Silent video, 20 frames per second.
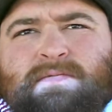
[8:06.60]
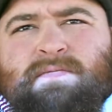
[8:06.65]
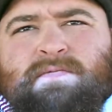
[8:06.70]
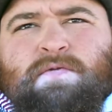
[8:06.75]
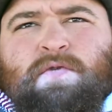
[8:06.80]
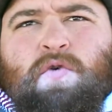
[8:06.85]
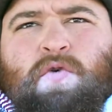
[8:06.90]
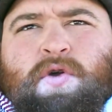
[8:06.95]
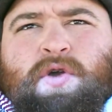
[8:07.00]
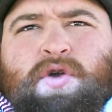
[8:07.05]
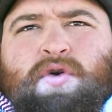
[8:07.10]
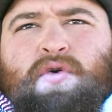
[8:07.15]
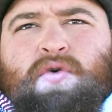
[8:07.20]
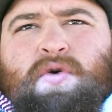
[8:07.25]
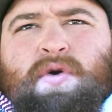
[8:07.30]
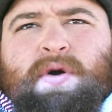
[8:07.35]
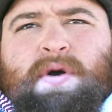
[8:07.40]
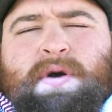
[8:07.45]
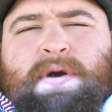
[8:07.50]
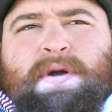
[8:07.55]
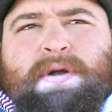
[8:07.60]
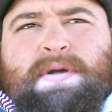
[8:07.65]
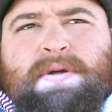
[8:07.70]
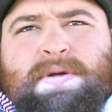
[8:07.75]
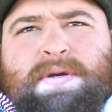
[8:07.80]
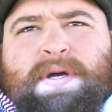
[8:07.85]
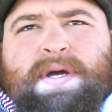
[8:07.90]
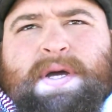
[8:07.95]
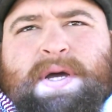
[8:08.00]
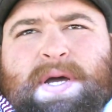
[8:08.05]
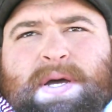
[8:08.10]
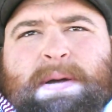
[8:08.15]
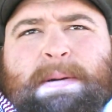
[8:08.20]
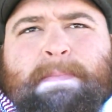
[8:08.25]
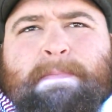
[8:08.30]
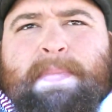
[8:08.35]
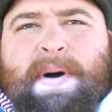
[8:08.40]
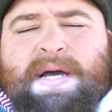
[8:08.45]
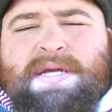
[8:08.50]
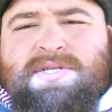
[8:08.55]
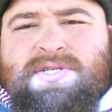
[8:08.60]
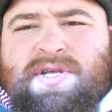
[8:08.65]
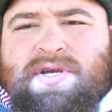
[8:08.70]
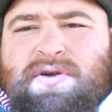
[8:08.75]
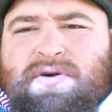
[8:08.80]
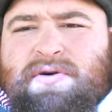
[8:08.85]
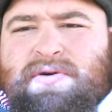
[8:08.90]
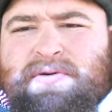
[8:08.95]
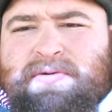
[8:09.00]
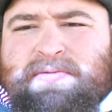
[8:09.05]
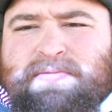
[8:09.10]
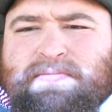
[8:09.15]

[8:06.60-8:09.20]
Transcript: for your bicycle